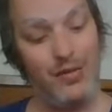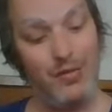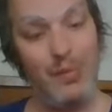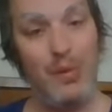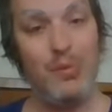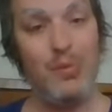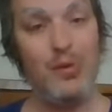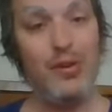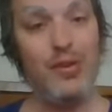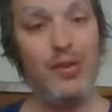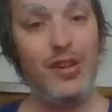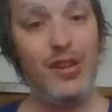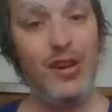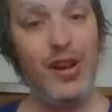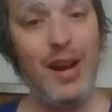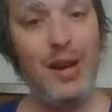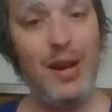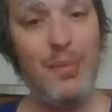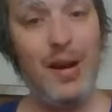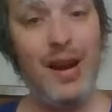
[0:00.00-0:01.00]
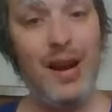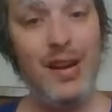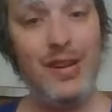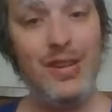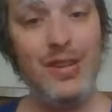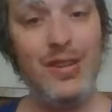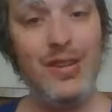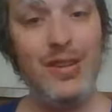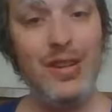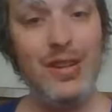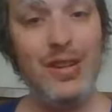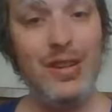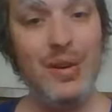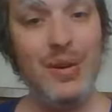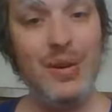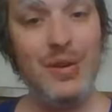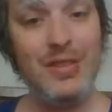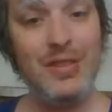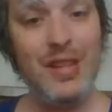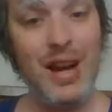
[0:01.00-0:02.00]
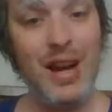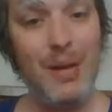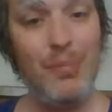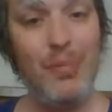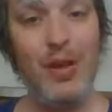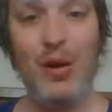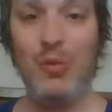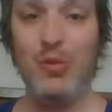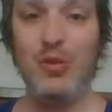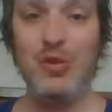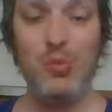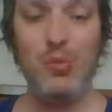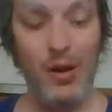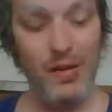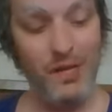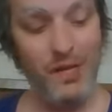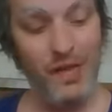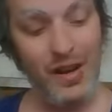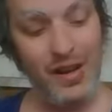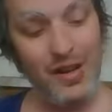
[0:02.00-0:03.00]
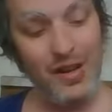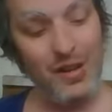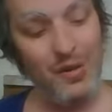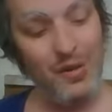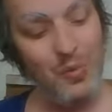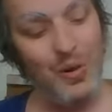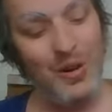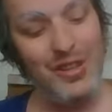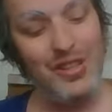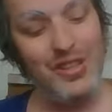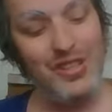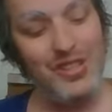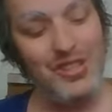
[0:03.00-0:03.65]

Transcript: Remember your A minor on top there was one finger. Well, your